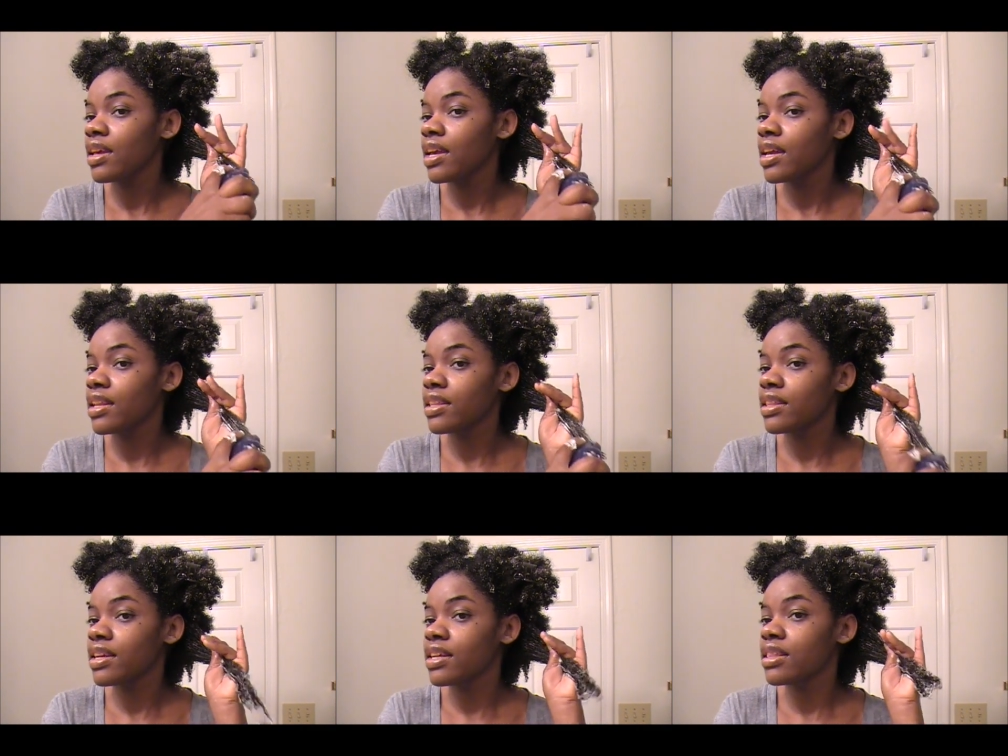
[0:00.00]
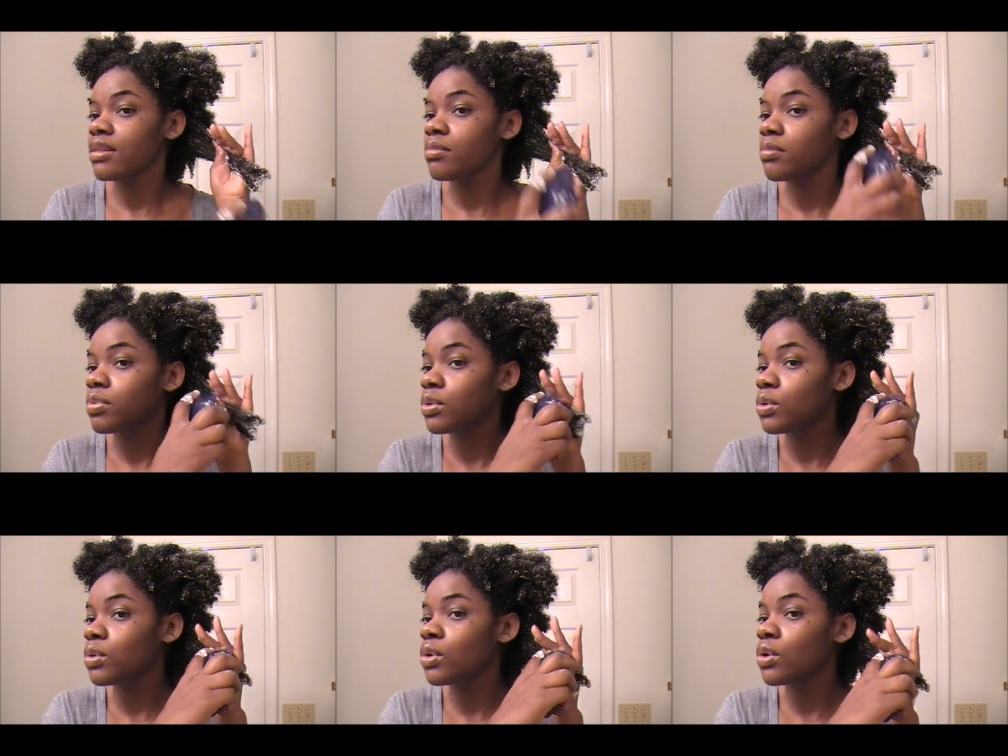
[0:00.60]
and it doesn't
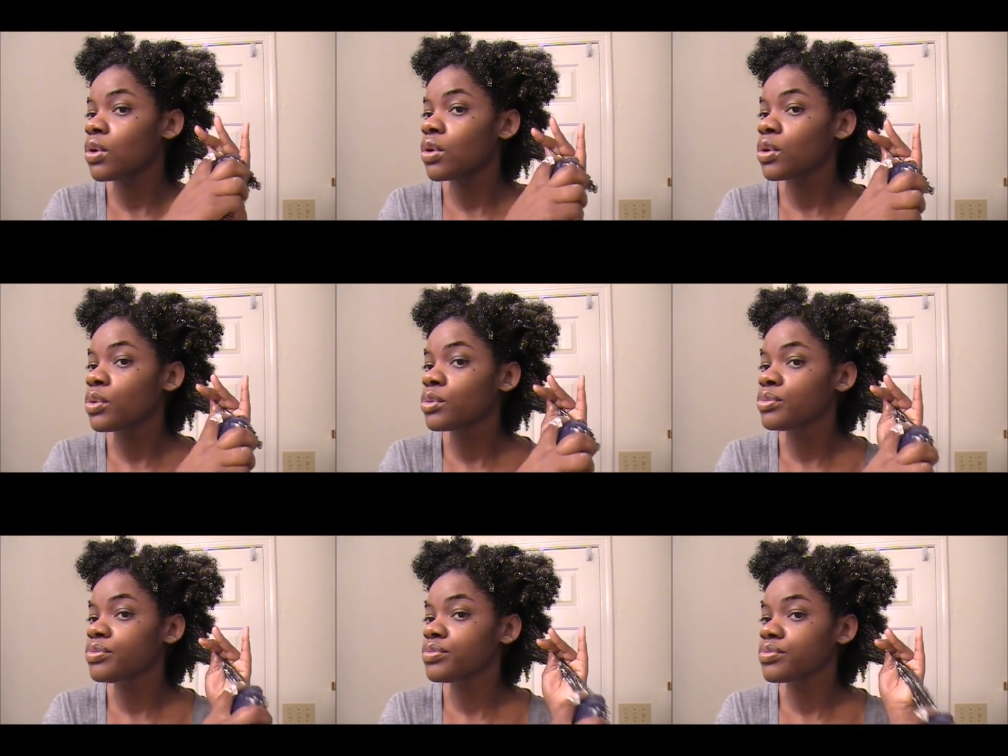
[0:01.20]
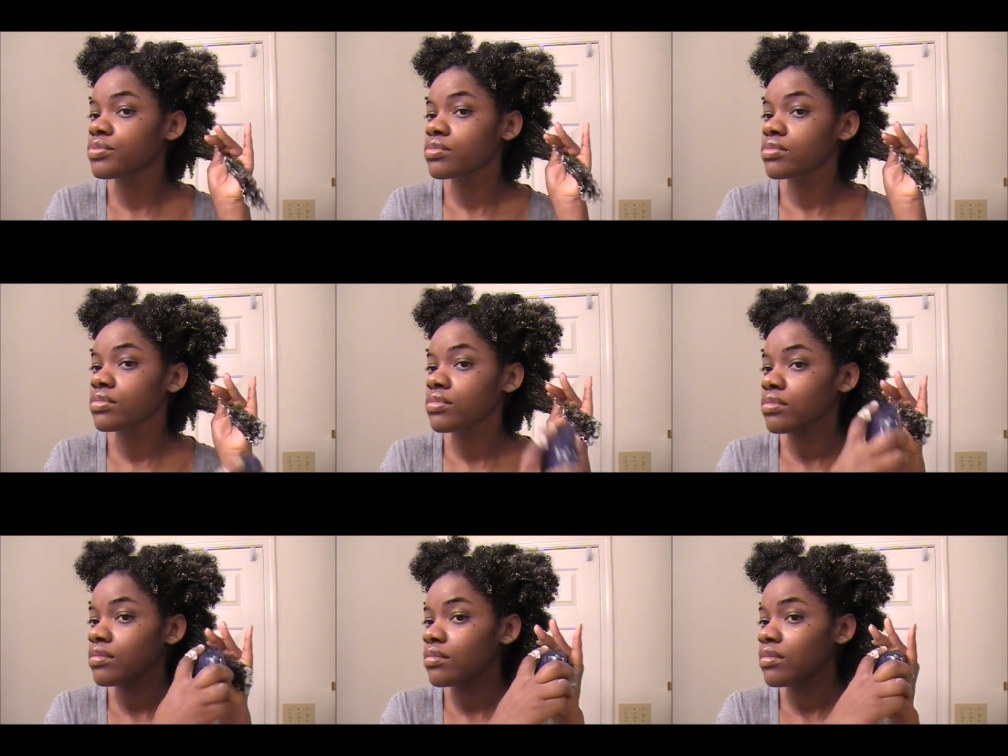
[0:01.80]
pull.
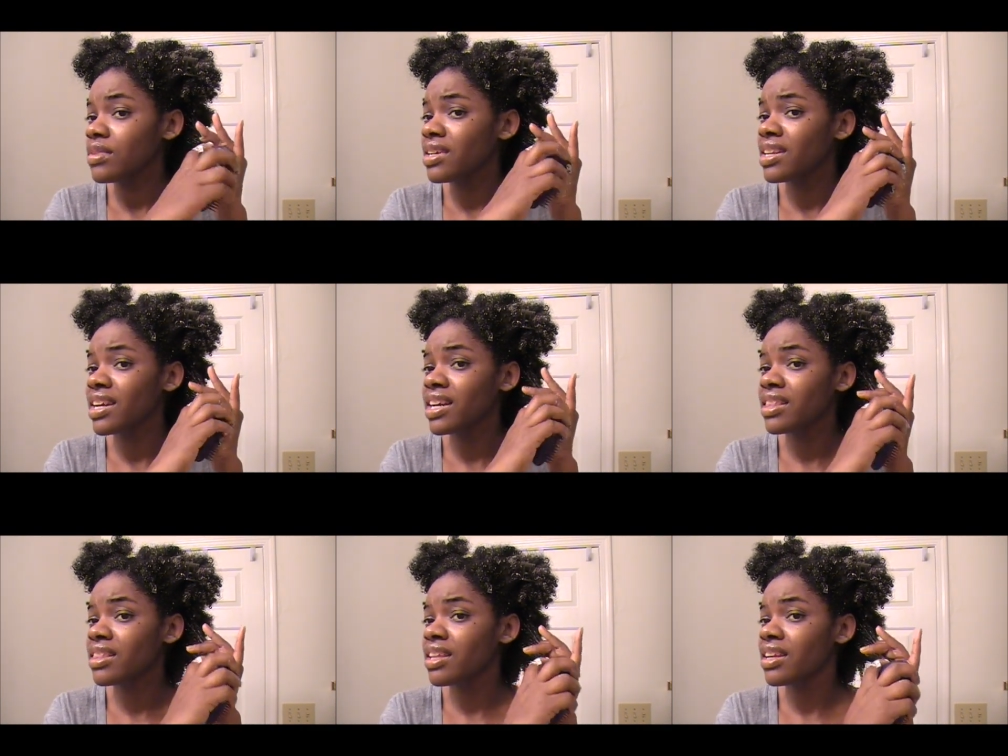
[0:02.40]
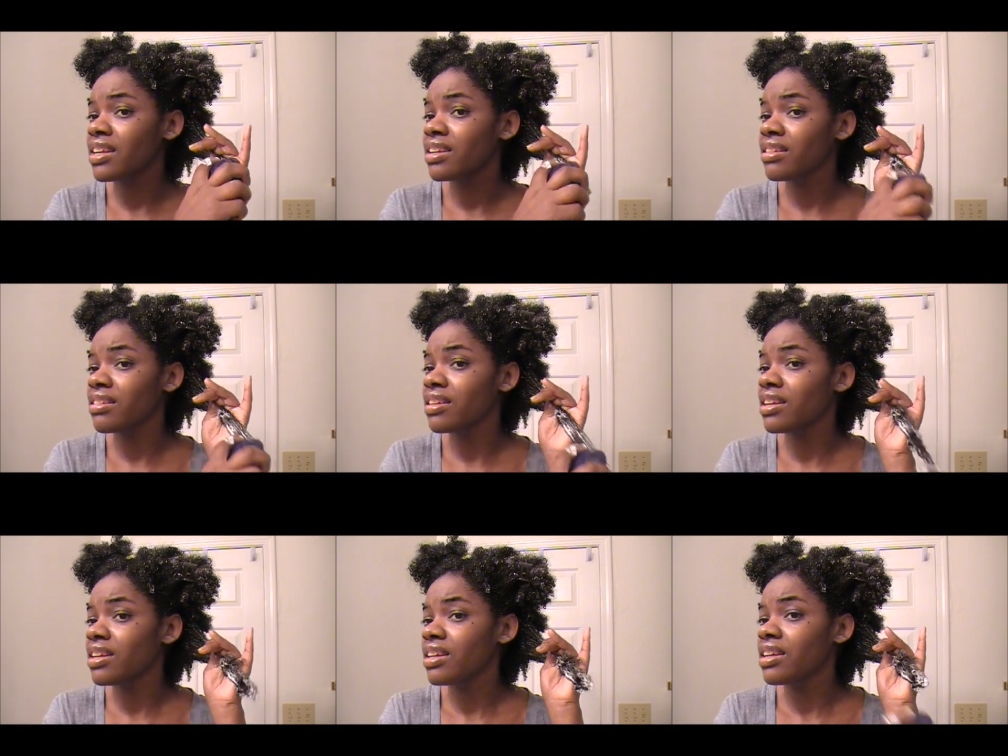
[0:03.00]
Like I
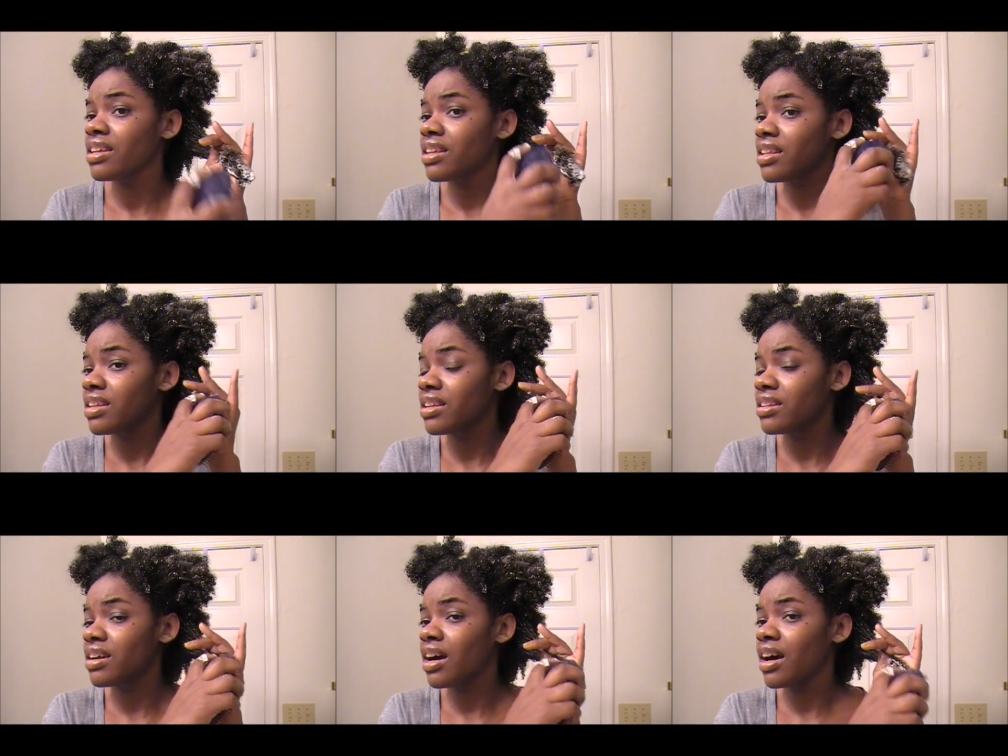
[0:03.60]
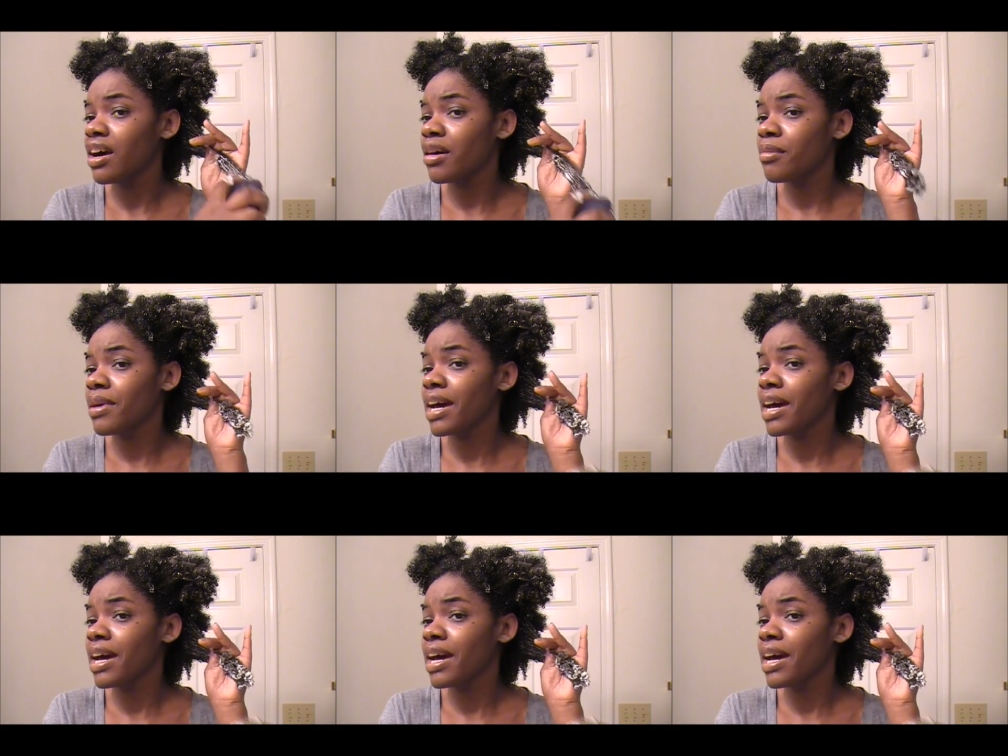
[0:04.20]
think, um,